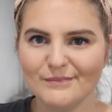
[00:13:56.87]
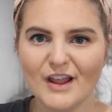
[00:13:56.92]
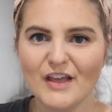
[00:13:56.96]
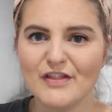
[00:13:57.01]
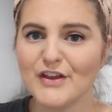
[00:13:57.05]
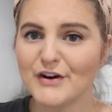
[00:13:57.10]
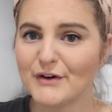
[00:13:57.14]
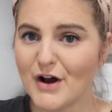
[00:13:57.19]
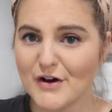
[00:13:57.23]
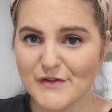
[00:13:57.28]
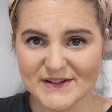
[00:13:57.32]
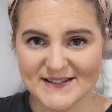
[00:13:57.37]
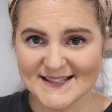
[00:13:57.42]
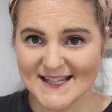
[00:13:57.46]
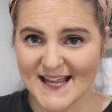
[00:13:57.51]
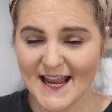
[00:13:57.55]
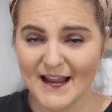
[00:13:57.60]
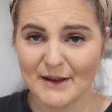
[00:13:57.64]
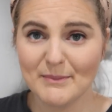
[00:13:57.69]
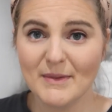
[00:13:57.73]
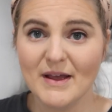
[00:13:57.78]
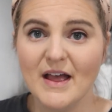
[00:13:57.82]
they're all the
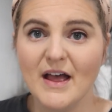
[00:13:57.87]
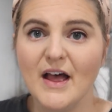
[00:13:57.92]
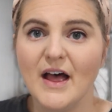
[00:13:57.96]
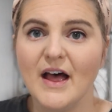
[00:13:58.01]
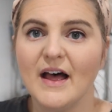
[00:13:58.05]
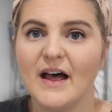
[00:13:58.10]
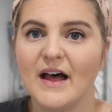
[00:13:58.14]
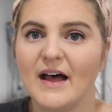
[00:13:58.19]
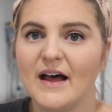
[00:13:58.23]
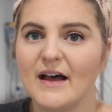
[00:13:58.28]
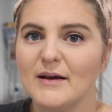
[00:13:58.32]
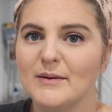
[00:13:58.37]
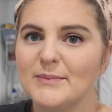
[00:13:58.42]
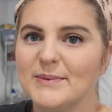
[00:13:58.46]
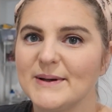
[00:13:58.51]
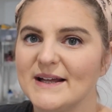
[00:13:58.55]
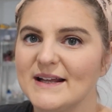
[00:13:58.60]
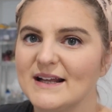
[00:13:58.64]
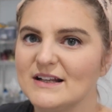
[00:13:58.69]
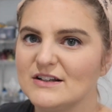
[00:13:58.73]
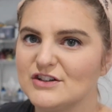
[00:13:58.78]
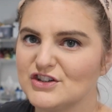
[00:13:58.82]
same,
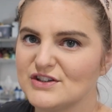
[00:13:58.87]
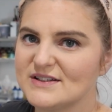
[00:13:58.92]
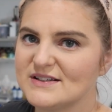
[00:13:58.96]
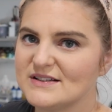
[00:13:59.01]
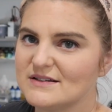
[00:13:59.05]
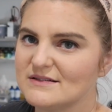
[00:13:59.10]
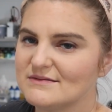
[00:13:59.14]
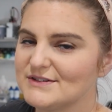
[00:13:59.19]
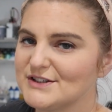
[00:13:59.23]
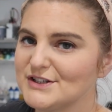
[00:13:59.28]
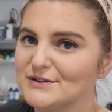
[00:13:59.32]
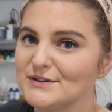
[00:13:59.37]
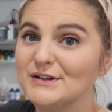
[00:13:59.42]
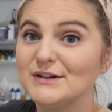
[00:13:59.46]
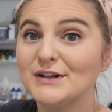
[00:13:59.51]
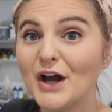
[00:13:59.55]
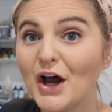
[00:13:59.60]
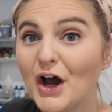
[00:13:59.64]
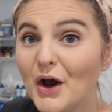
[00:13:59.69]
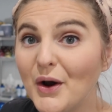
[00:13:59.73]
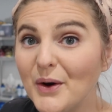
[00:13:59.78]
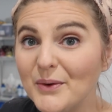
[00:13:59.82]
but just so you
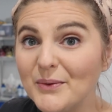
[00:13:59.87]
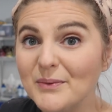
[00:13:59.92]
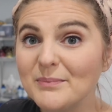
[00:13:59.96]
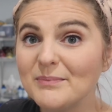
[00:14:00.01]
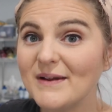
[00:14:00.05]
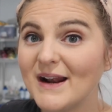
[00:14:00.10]
know,